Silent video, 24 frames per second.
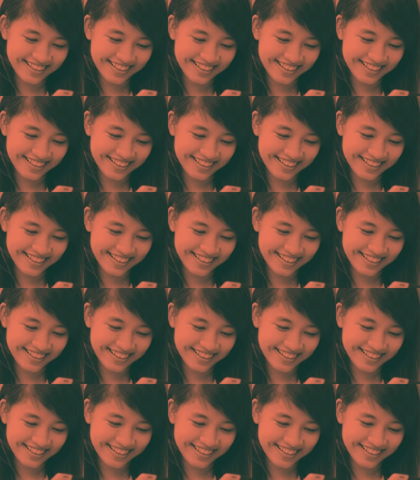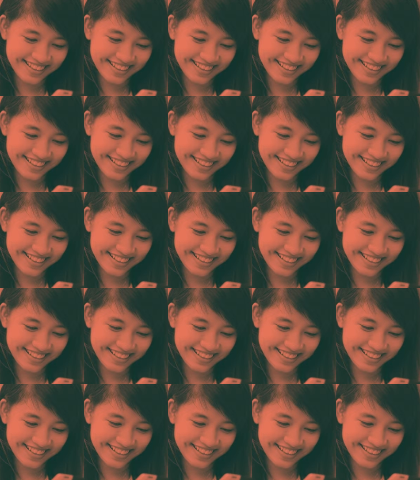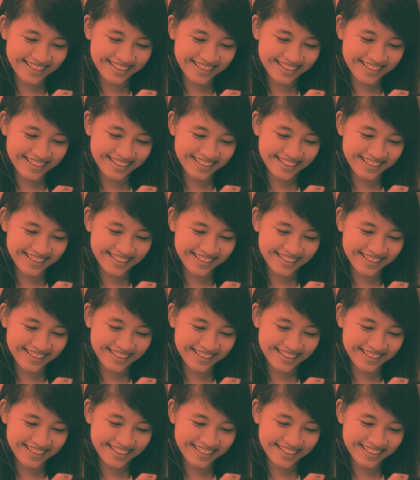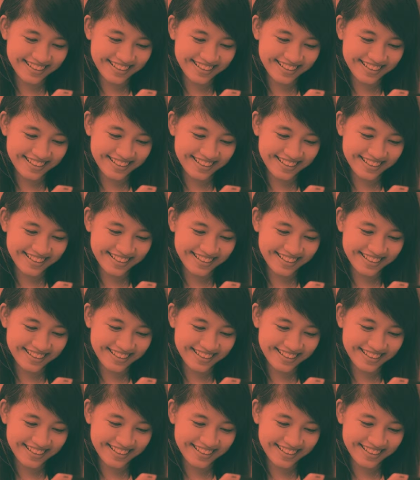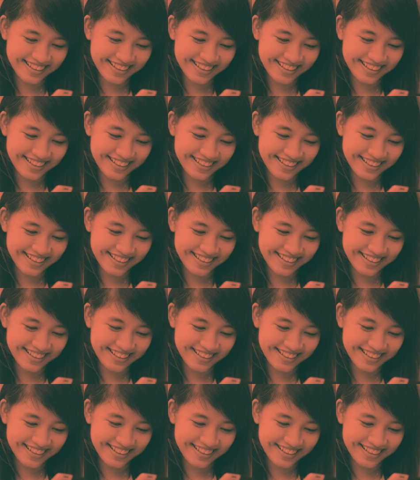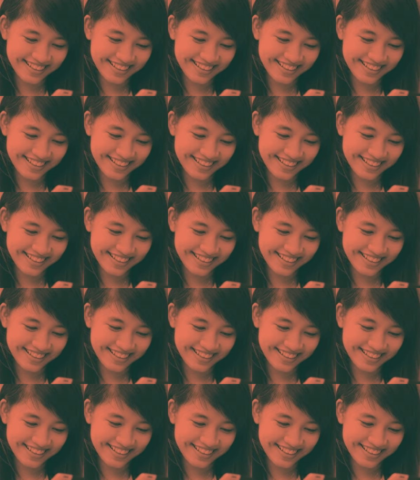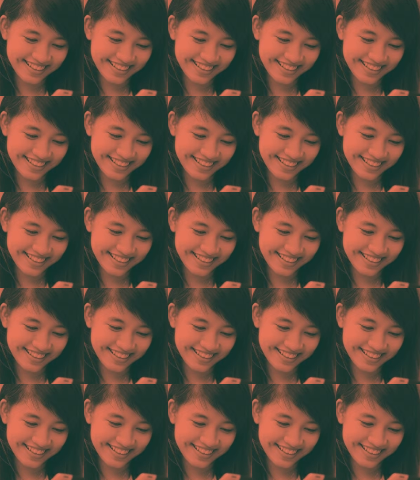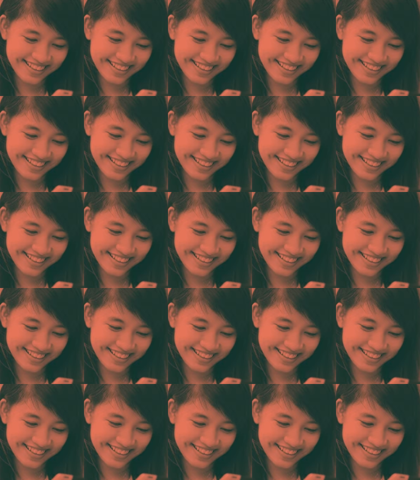This is a still picture; no speech is visible.